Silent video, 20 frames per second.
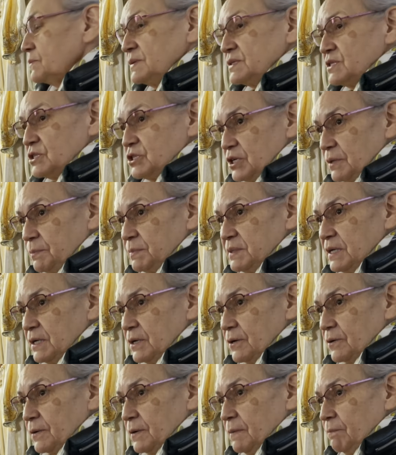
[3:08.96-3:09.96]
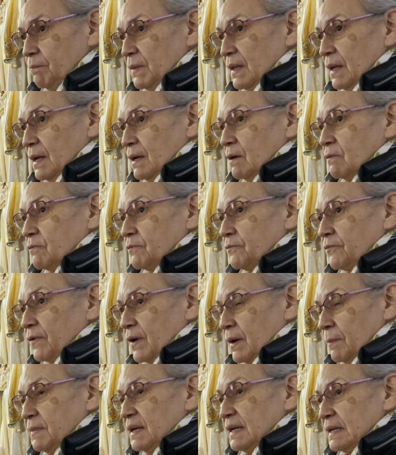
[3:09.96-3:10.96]
was shipped here
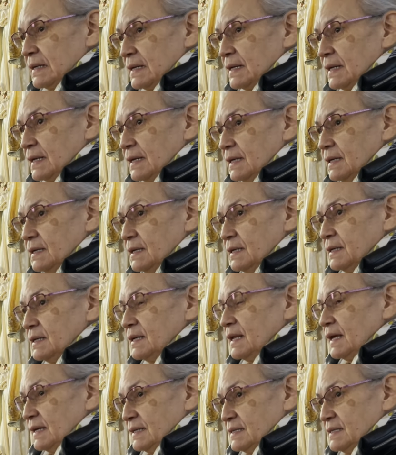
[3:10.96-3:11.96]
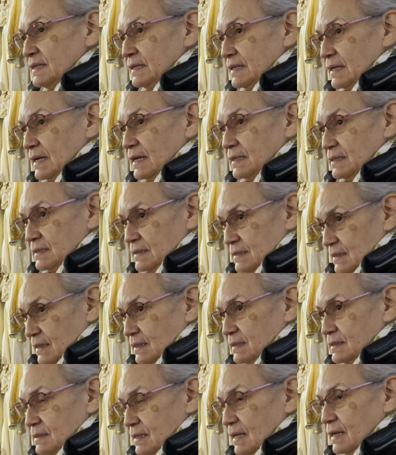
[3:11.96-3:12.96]
from Italy in
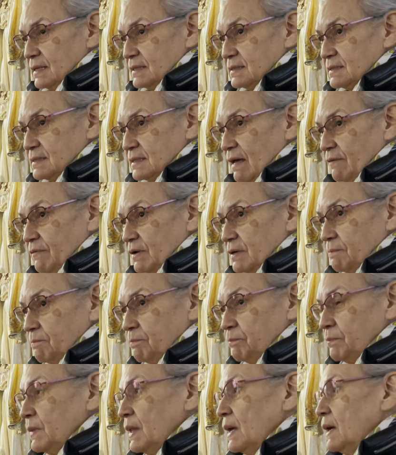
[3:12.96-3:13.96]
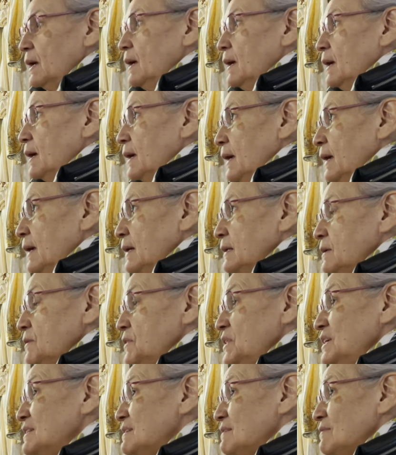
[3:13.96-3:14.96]
1896-97. And
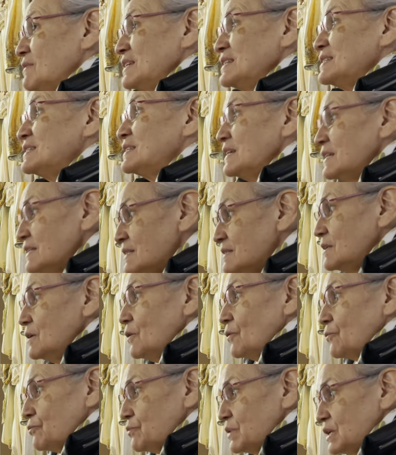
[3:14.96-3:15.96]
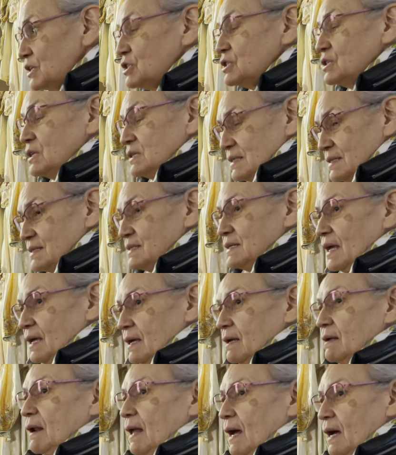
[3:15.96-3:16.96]
this is the original
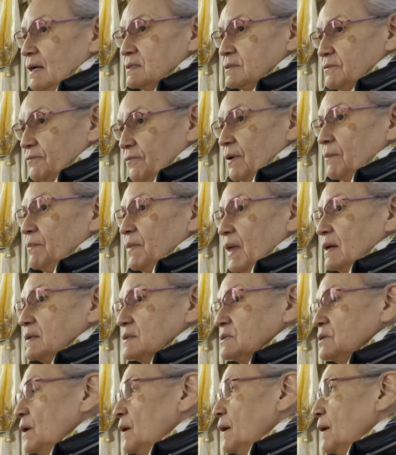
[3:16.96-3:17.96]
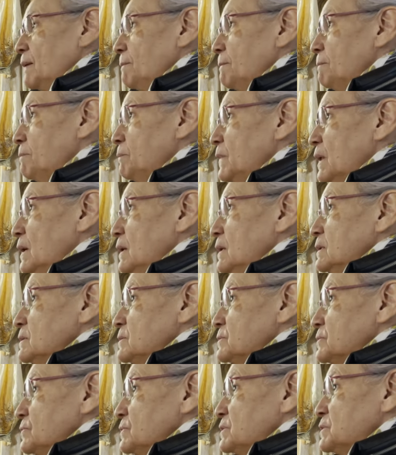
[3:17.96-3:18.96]
stained glass from that time.
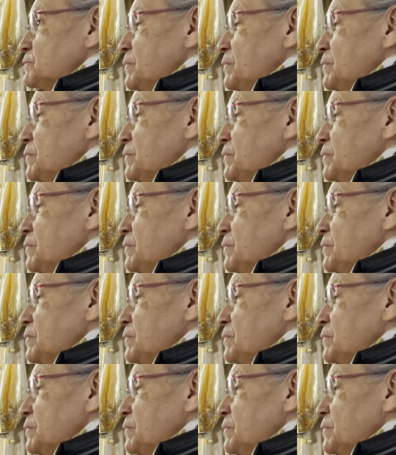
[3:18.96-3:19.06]
So it's